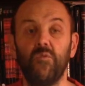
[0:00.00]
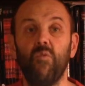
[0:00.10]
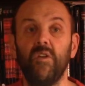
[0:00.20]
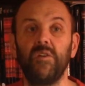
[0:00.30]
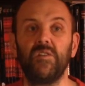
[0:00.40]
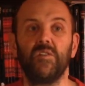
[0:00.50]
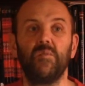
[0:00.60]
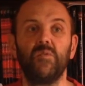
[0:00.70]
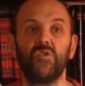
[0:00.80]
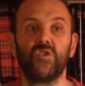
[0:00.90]
what I'm going to
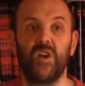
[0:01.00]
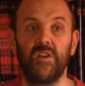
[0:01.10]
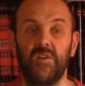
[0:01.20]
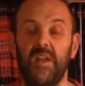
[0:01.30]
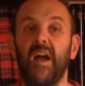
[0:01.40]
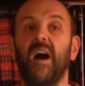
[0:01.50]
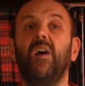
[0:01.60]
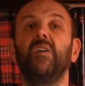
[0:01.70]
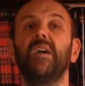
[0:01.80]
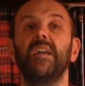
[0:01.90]
show you
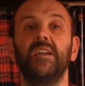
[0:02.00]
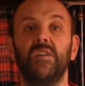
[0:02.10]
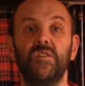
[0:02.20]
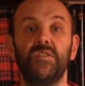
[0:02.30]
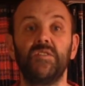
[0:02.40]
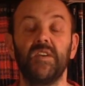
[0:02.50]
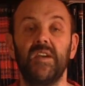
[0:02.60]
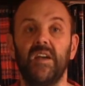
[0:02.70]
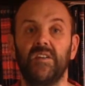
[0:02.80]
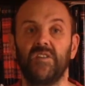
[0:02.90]
now is
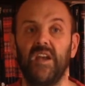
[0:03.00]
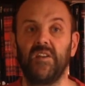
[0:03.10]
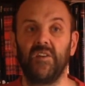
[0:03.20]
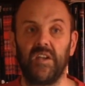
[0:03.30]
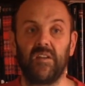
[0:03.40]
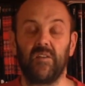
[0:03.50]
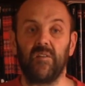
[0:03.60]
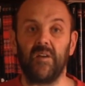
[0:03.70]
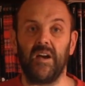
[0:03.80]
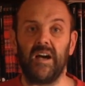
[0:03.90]
a technique
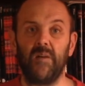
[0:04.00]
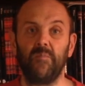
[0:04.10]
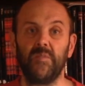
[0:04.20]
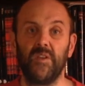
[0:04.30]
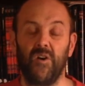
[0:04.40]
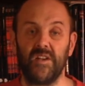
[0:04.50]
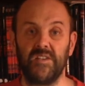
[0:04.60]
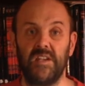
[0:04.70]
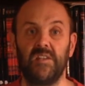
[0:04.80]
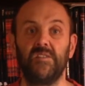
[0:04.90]
um, that I
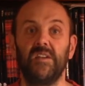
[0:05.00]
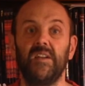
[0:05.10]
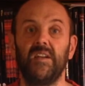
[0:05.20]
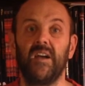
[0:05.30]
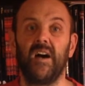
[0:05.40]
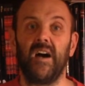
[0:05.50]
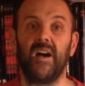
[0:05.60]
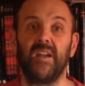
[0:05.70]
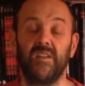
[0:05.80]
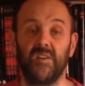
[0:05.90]
did uh,
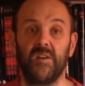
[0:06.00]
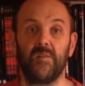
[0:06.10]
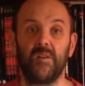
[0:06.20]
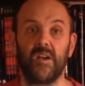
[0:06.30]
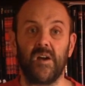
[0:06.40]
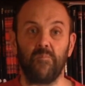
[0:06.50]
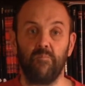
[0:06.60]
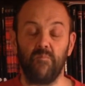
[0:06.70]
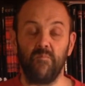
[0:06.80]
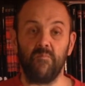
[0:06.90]
in a, a,
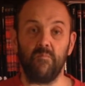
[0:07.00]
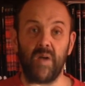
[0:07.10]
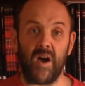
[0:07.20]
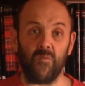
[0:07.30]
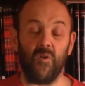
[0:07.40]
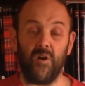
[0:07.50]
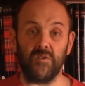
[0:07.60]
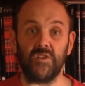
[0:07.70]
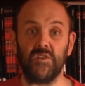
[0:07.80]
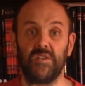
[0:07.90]
bout where I
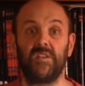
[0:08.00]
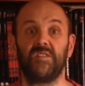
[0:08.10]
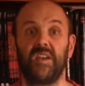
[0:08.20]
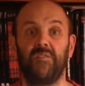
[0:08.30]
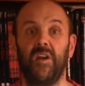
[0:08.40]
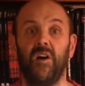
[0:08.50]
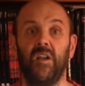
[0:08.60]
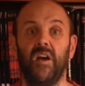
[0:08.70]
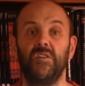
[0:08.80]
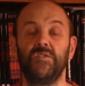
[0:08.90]
was using
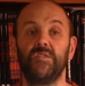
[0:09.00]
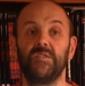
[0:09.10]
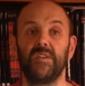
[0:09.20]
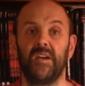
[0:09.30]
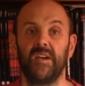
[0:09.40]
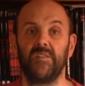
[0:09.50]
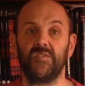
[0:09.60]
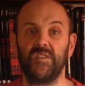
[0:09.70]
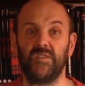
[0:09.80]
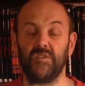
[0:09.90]
Saviolo's uh,
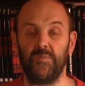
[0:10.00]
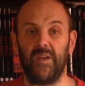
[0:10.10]
system